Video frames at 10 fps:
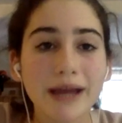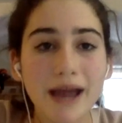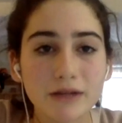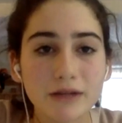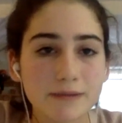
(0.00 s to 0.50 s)

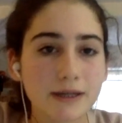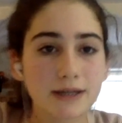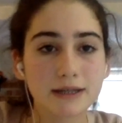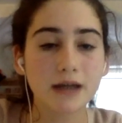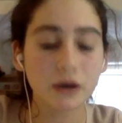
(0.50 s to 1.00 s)
evidence
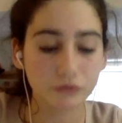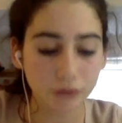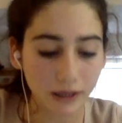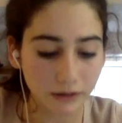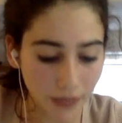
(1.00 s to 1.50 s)
because it's not
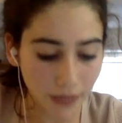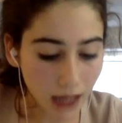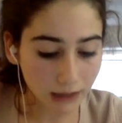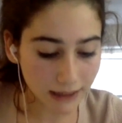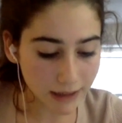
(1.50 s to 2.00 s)
relevant.
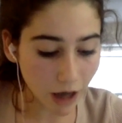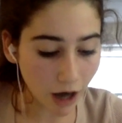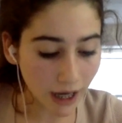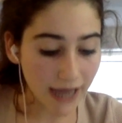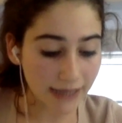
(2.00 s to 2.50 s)
Let's
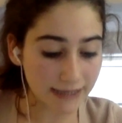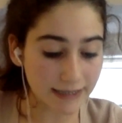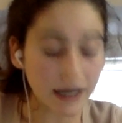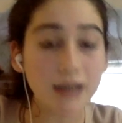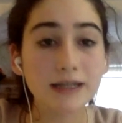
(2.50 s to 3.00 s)
talk, it
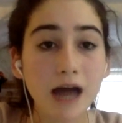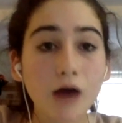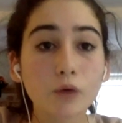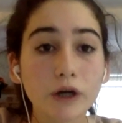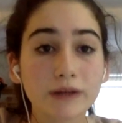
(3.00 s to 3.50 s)
does
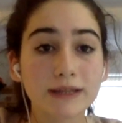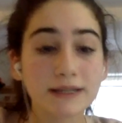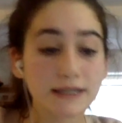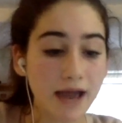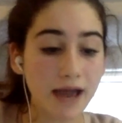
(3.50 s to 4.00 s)
not work. This
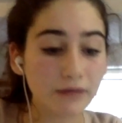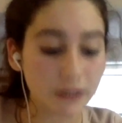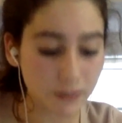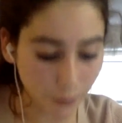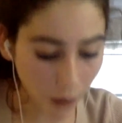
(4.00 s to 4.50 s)
is
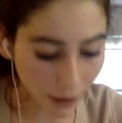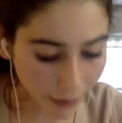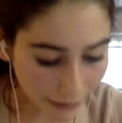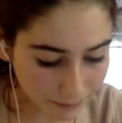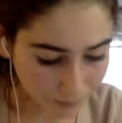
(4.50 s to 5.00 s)
evidence brought
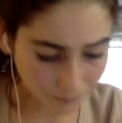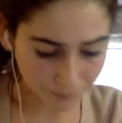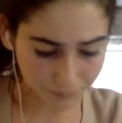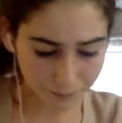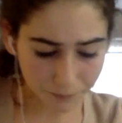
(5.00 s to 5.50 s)
up
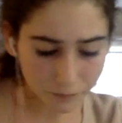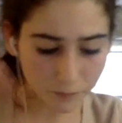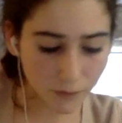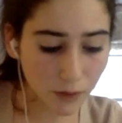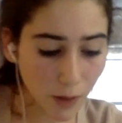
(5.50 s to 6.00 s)

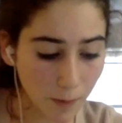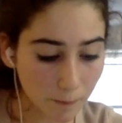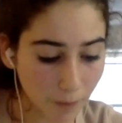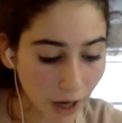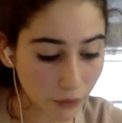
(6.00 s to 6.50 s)

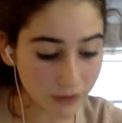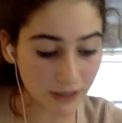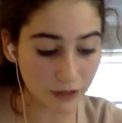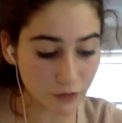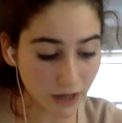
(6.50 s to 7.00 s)
by Wilson,
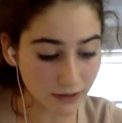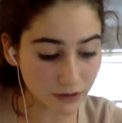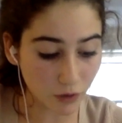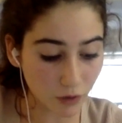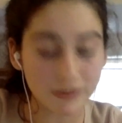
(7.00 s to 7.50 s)
a
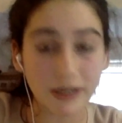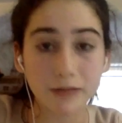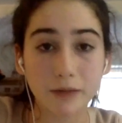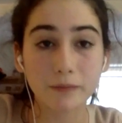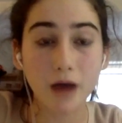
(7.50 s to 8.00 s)
2012 study
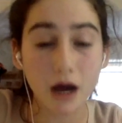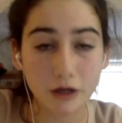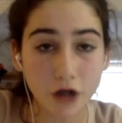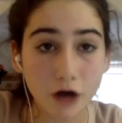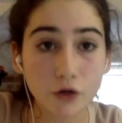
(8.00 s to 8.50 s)
by
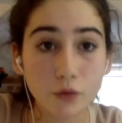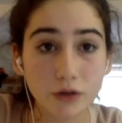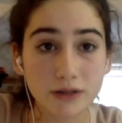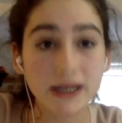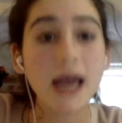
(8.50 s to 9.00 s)
Dr.
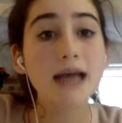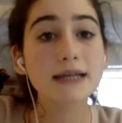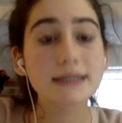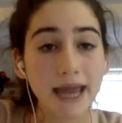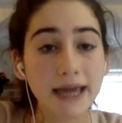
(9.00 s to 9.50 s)
Wilson,
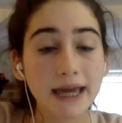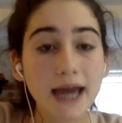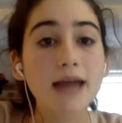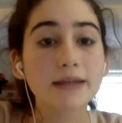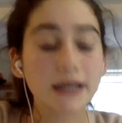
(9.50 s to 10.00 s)
saying that